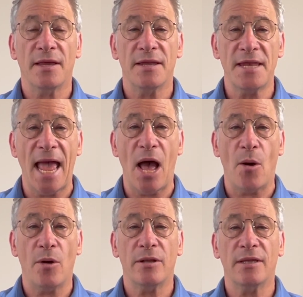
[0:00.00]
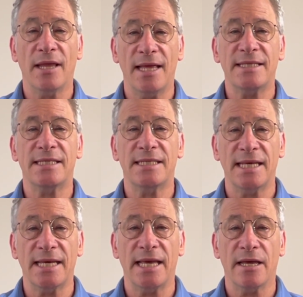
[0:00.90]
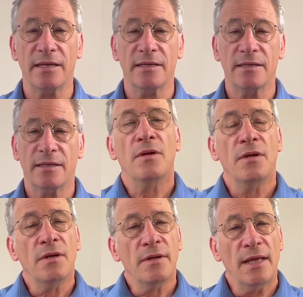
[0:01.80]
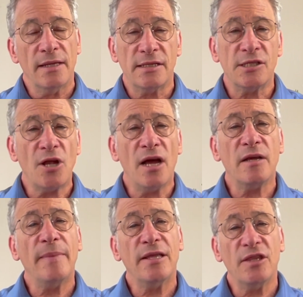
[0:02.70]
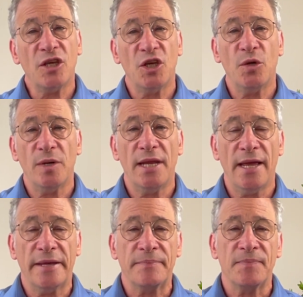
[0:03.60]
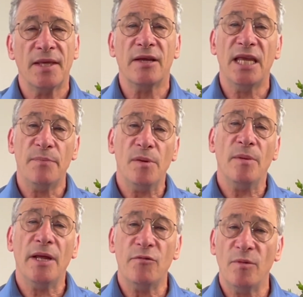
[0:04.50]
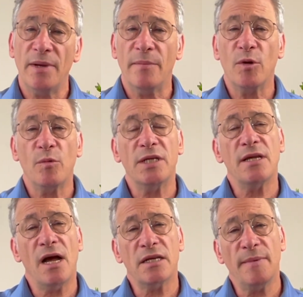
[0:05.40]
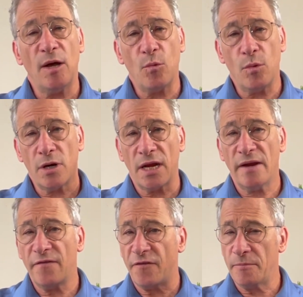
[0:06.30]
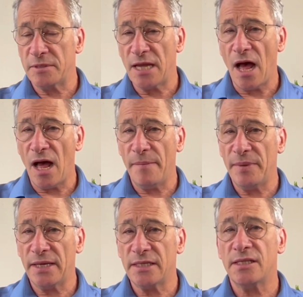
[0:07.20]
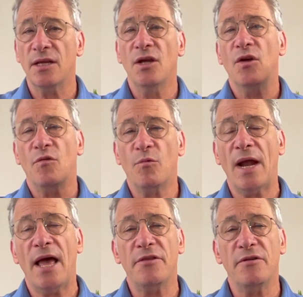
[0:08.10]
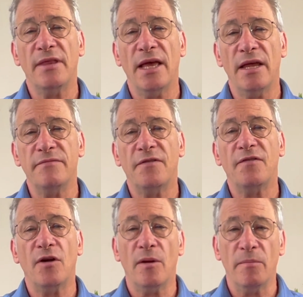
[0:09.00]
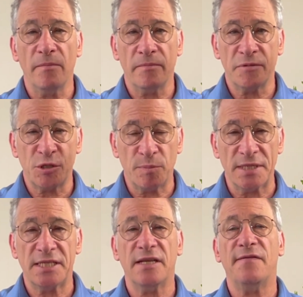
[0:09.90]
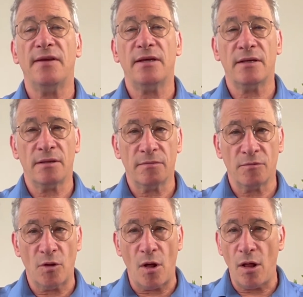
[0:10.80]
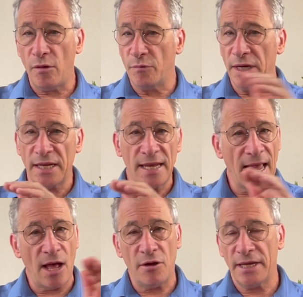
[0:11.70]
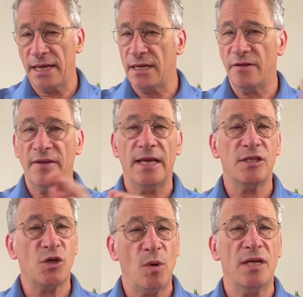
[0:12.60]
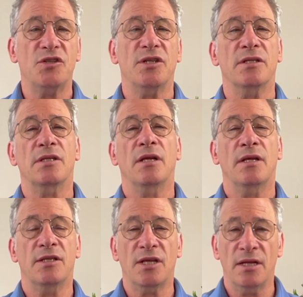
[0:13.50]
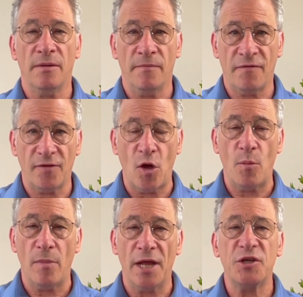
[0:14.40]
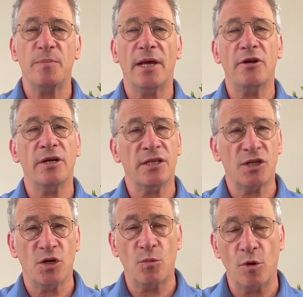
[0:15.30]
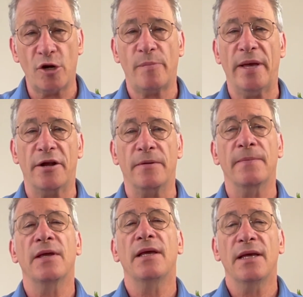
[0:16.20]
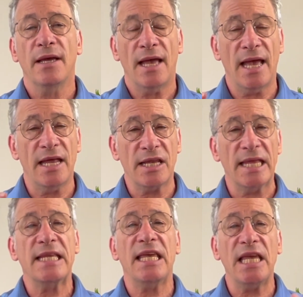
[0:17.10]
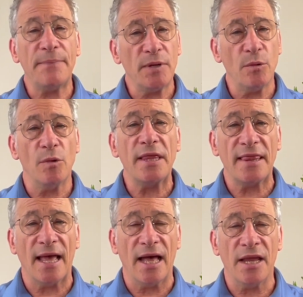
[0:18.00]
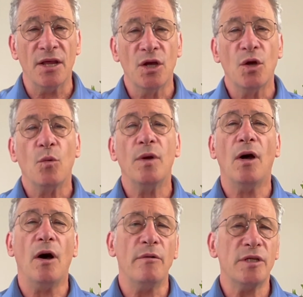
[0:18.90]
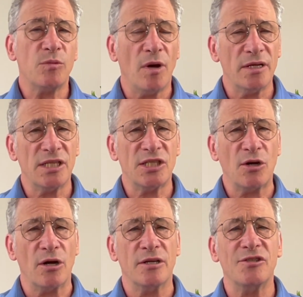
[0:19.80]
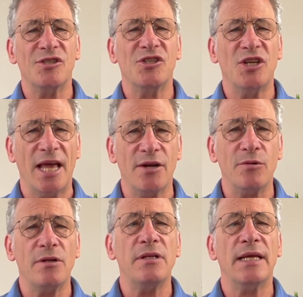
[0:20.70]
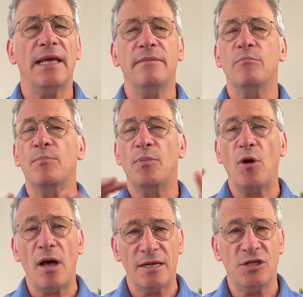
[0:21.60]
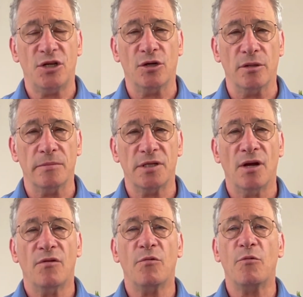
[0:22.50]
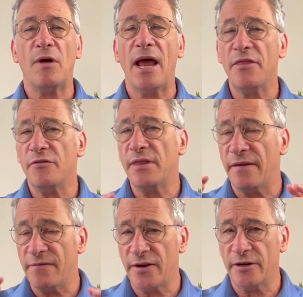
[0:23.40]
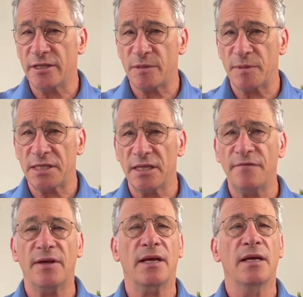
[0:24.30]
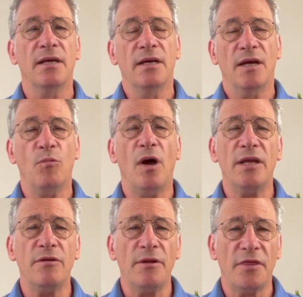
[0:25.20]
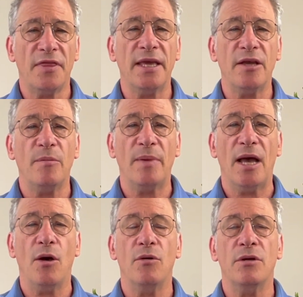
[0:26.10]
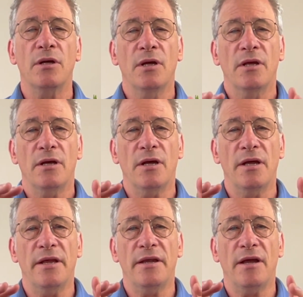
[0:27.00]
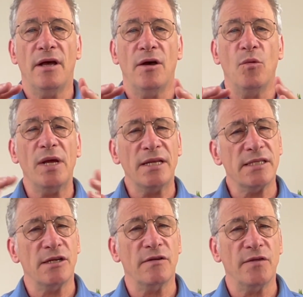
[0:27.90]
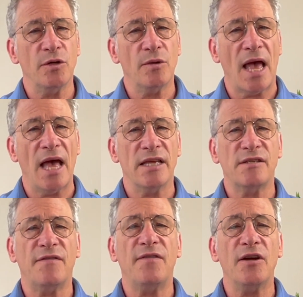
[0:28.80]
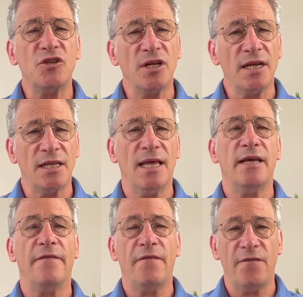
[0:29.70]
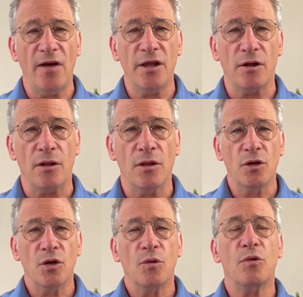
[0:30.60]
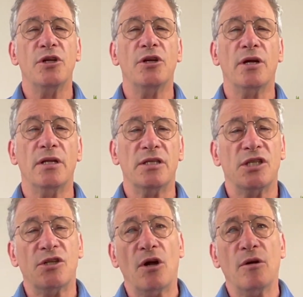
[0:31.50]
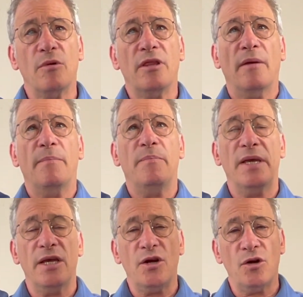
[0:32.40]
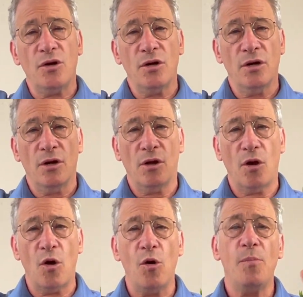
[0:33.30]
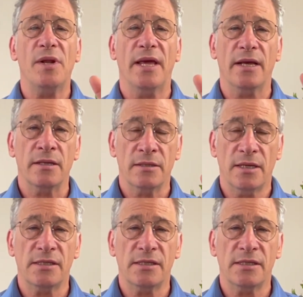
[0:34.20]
Now, let's dig in. Now let's talk about the Q&A. Now keep in mind, remember, we talked about working from topics rather than from specific, all written out in advance questions. It's going to flow much better. It's going to work better. And in keeping with that, we always want to start general in broad terms rather than very specific. I want you to think about a witness interview as functioning like a funnel, where you're going to start with a bigger opening, let's